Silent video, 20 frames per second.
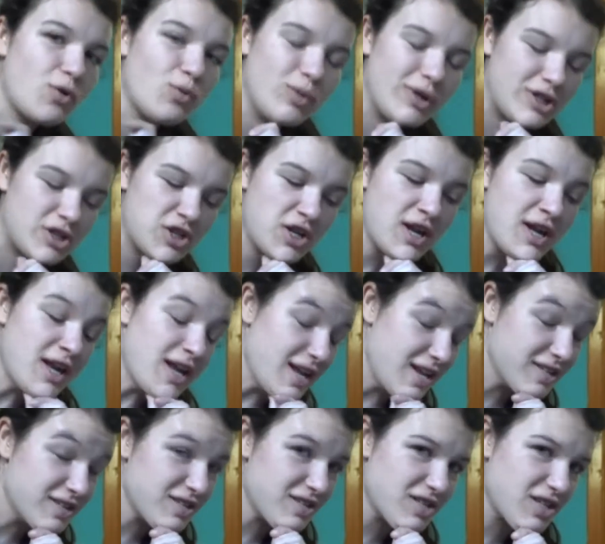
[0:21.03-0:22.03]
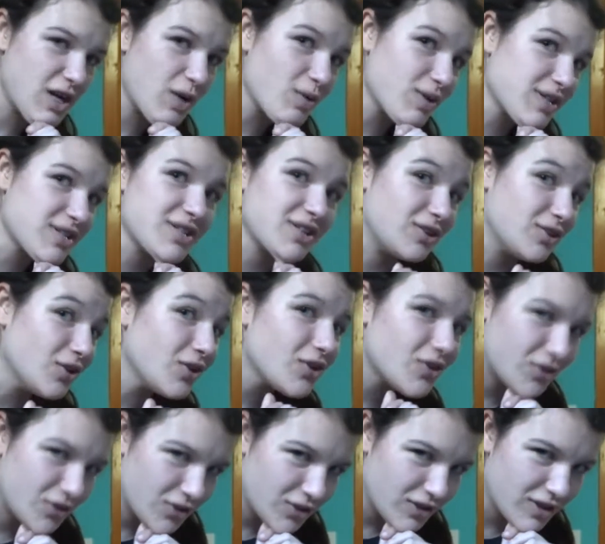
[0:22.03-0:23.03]
which isn't going to look
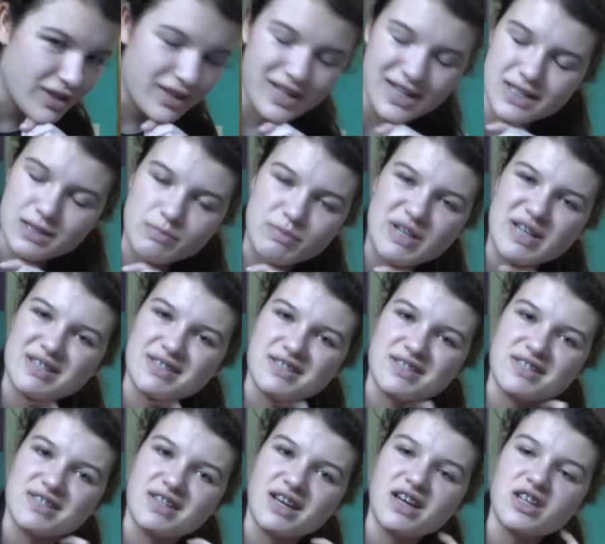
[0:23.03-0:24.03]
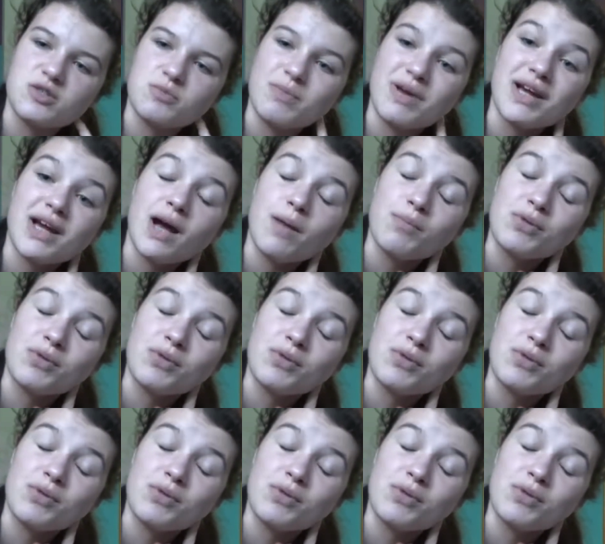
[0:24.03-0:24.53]
good, and that's because it's stage makeup,